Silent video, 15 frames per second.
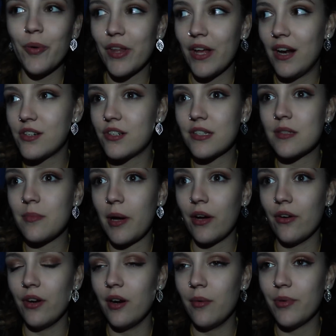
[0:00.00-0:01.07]
But the electrics are back
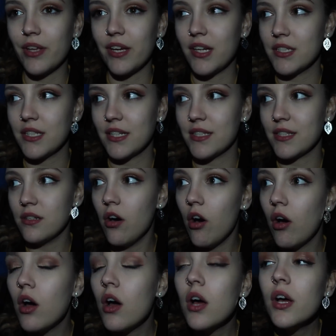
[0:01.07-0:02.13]
on now, but the heating is
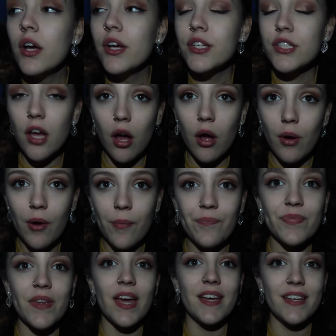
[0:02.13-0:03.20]
not. So
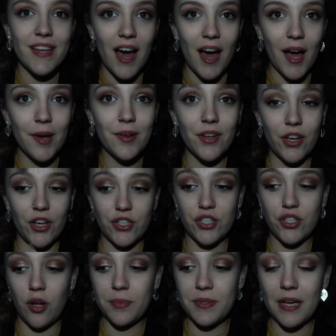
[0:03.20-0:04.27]
yeah, I'm gonna go to
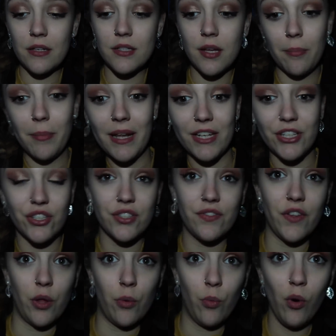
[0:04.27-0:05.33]
Tom's house, mainly just
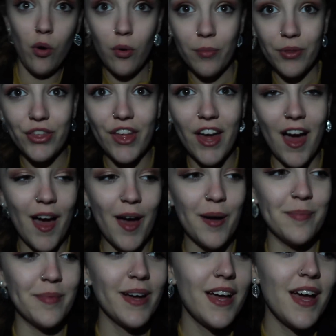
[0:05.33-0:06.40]
for the warmth,
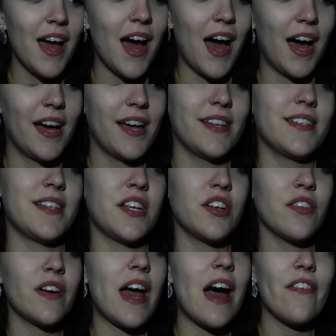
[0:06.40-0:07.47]
and I
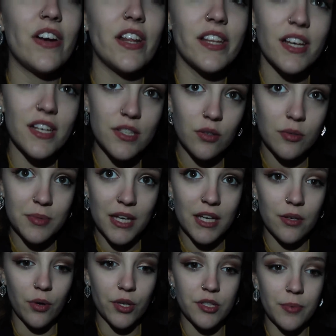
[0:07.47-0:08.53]
don't really have anything else to update
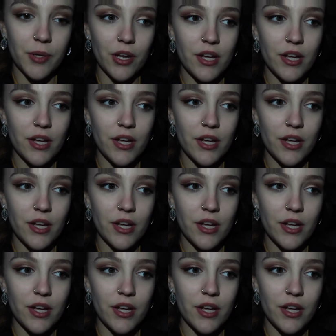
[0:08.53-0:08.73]
you on, to be